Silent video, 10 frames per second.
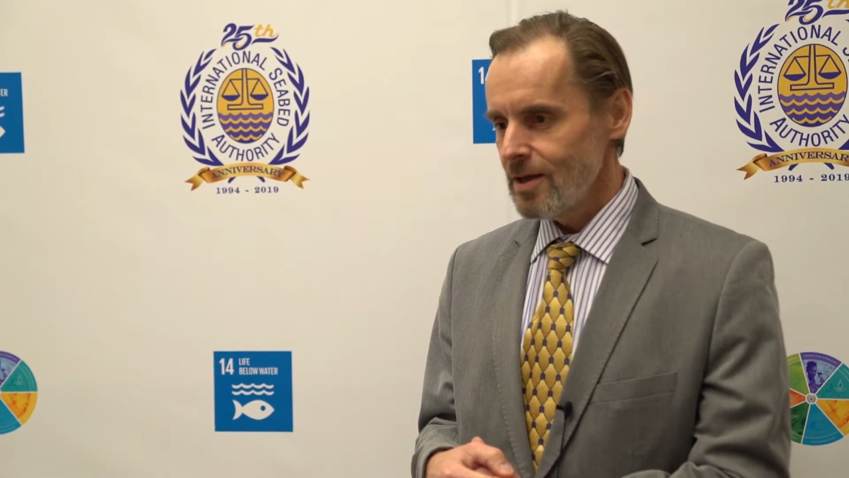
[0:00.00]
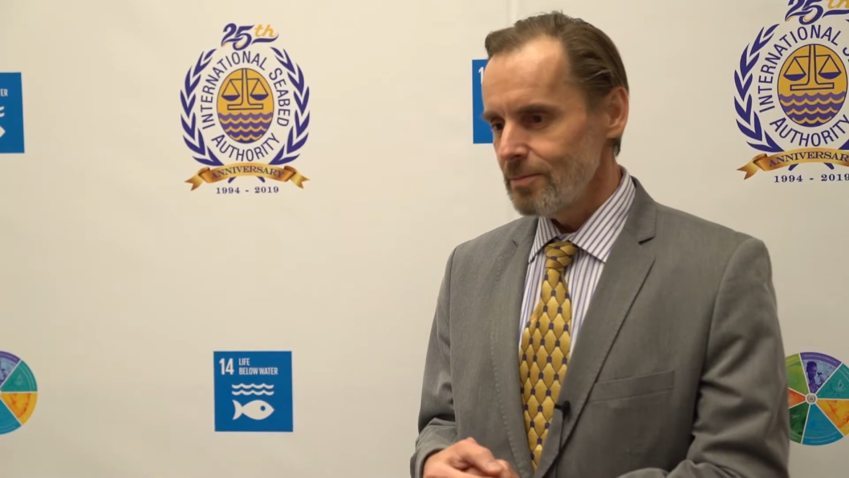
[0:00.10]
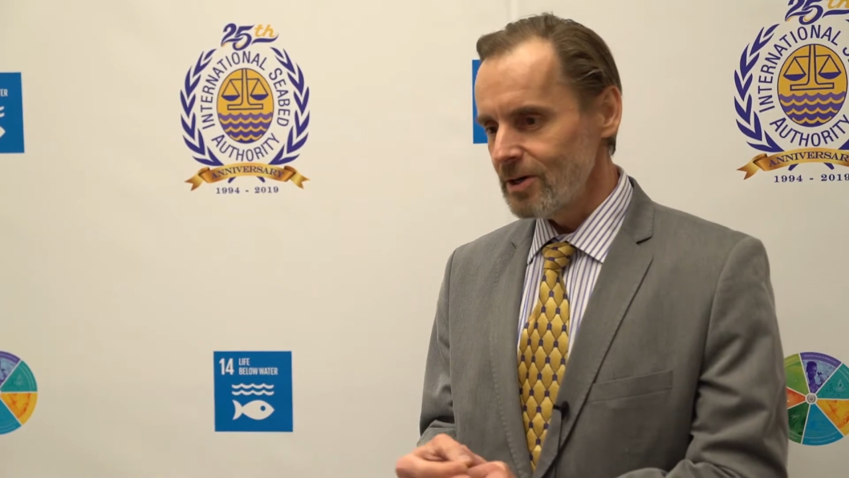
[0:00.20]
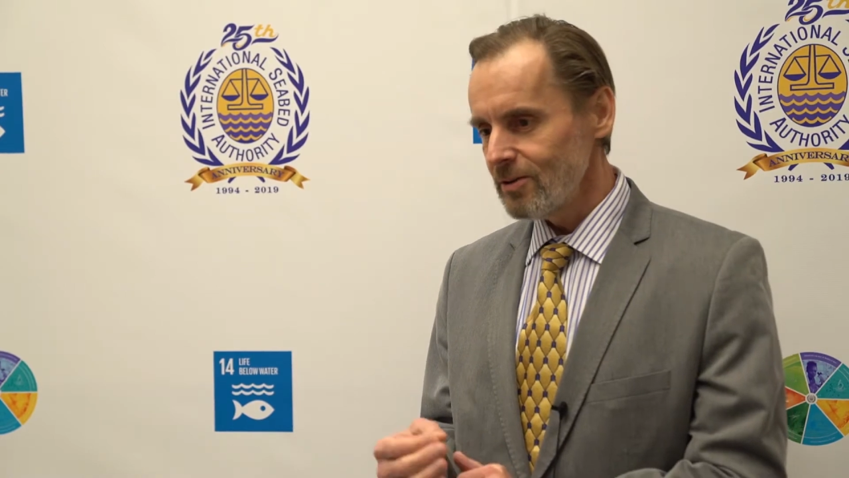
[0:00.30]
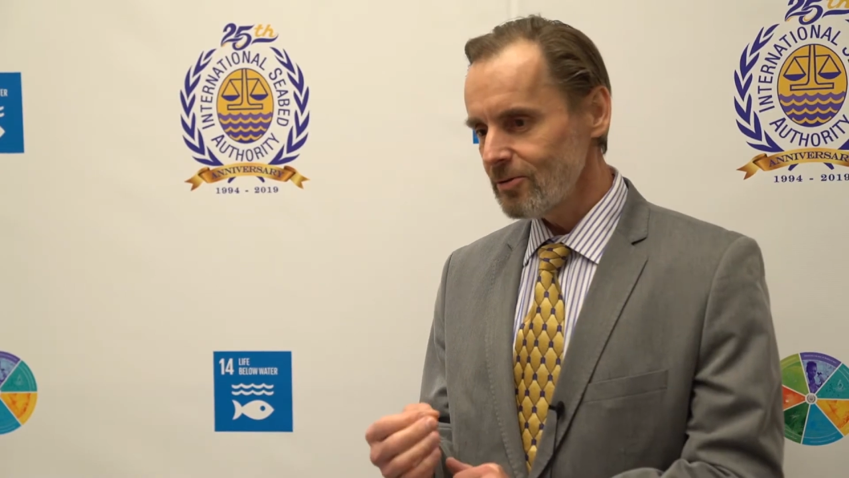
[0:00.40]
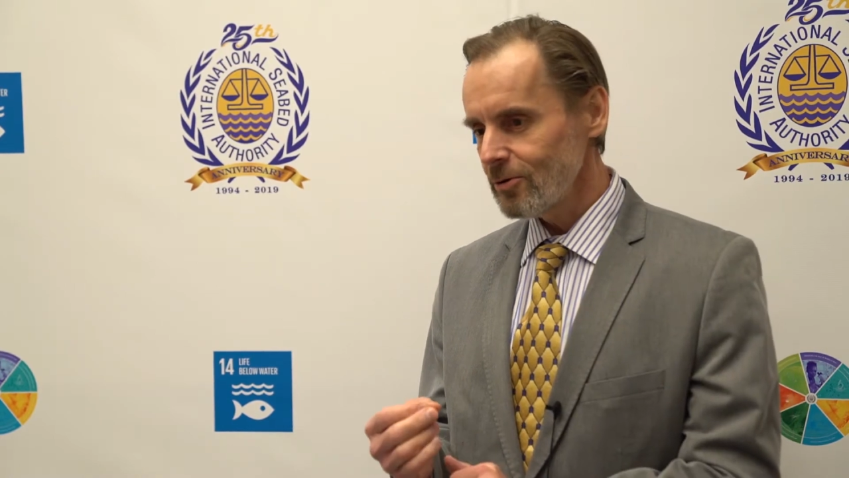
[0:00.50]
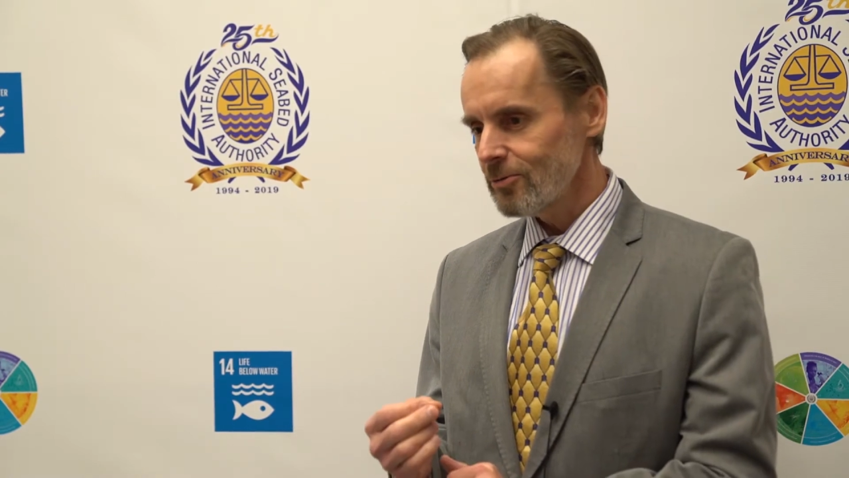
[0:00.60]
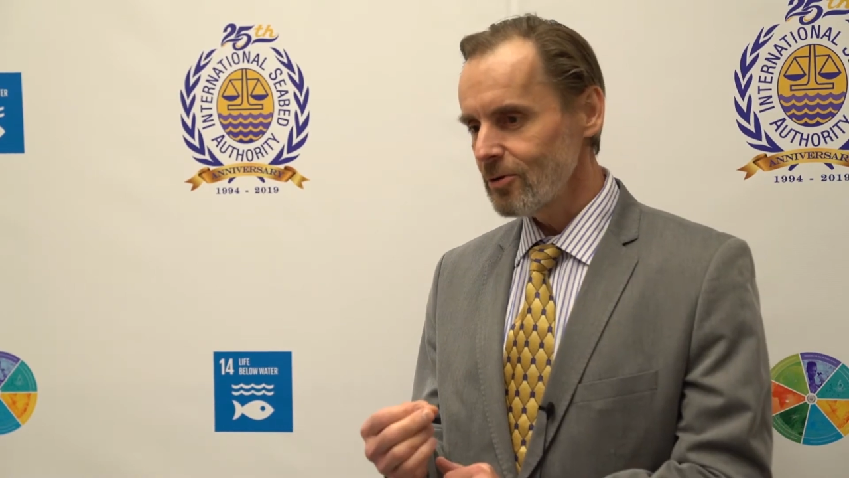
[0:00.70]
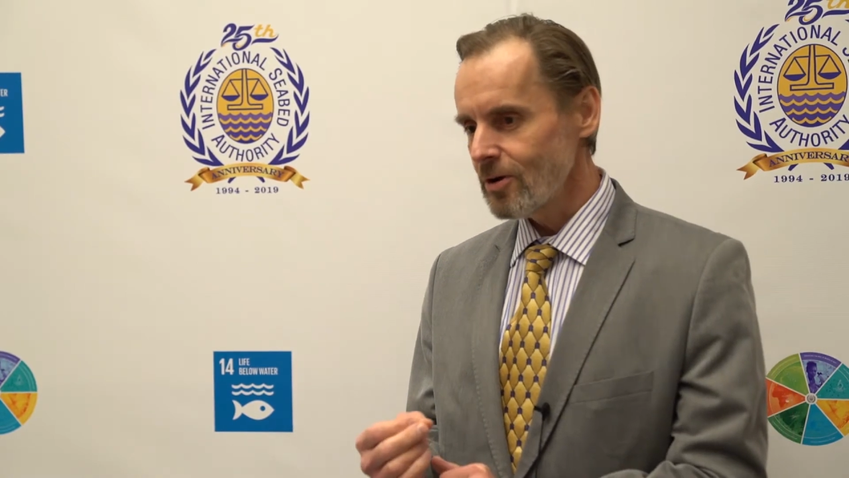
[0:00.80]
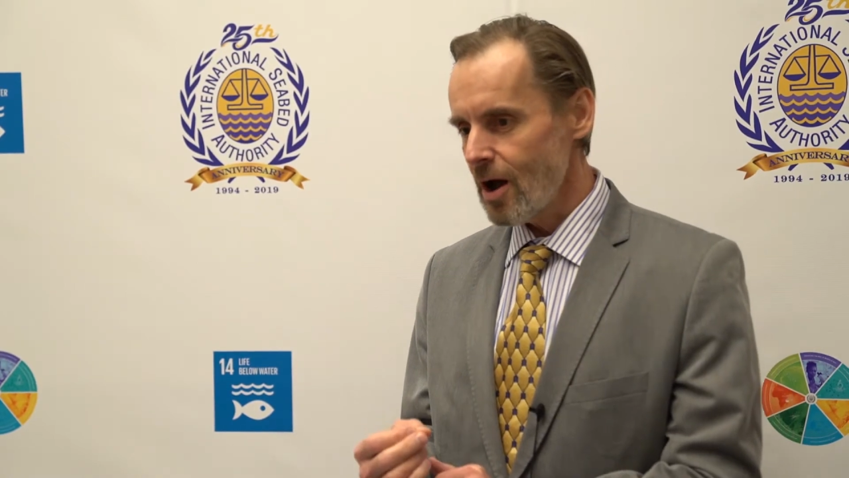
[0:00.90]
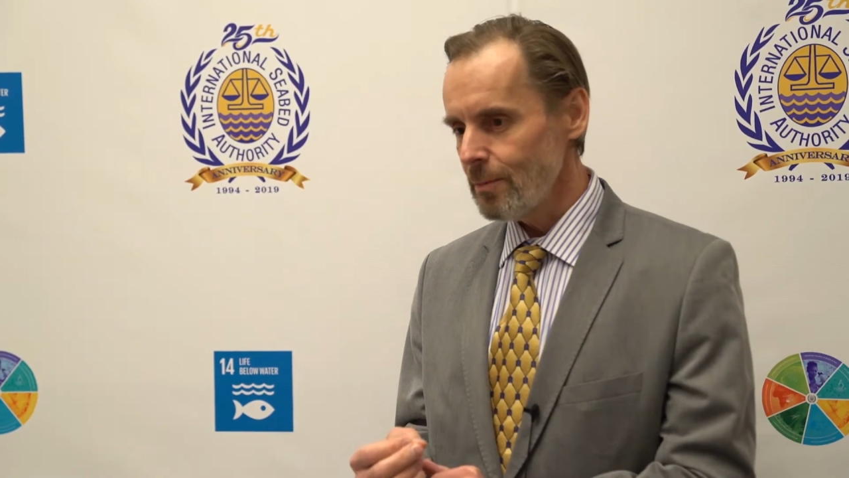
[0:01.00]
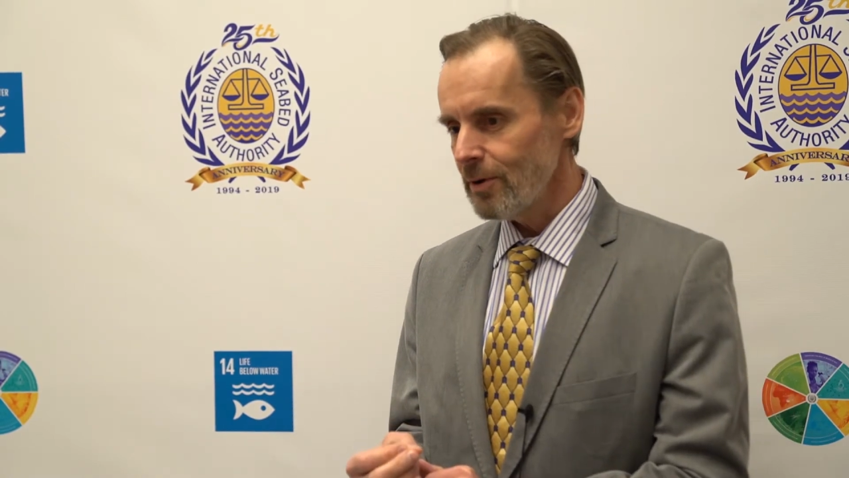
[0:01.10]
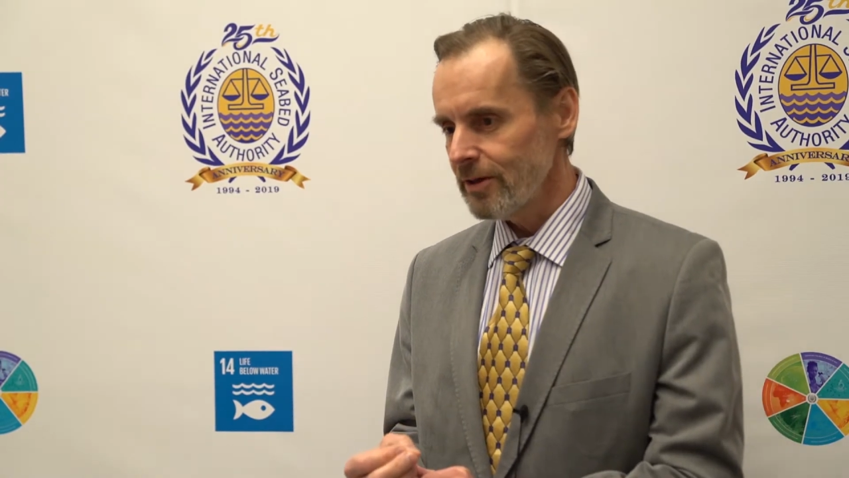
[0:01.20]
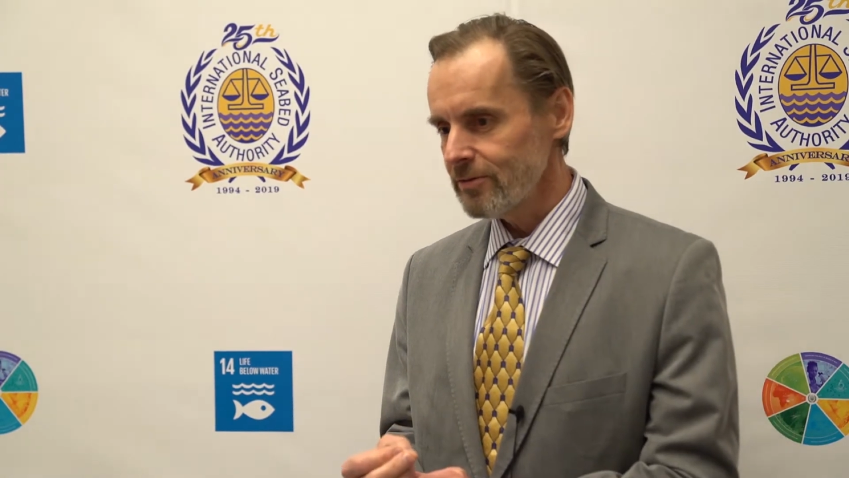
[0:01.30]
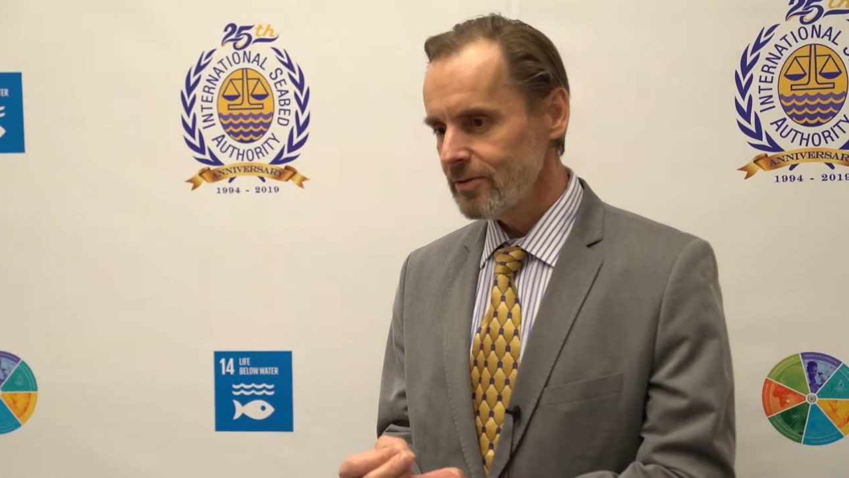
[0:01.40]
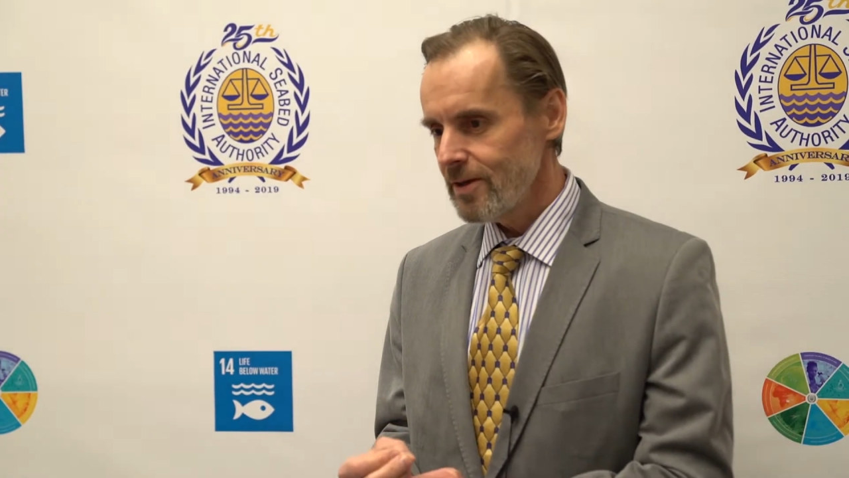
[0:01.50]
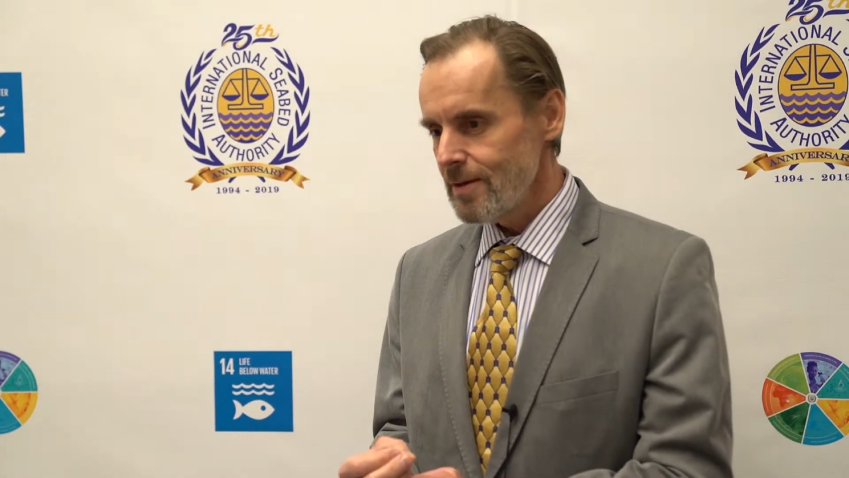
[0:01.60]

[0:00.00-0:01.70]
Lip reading: But this is also complex